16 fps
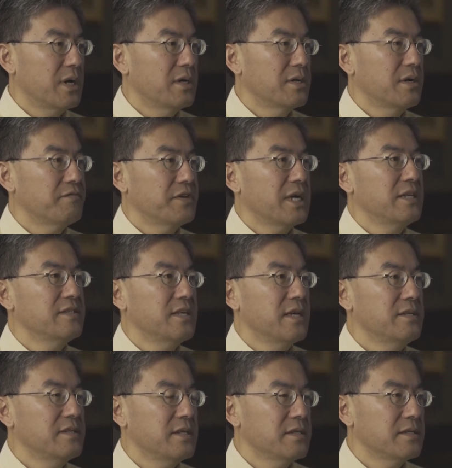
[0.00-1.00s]
out of
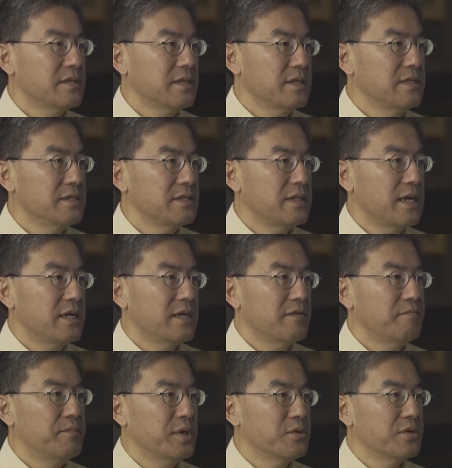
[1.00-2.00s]
consensus instead
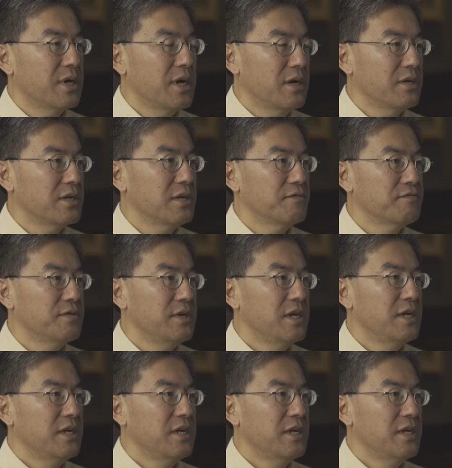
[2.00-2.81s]
of built out of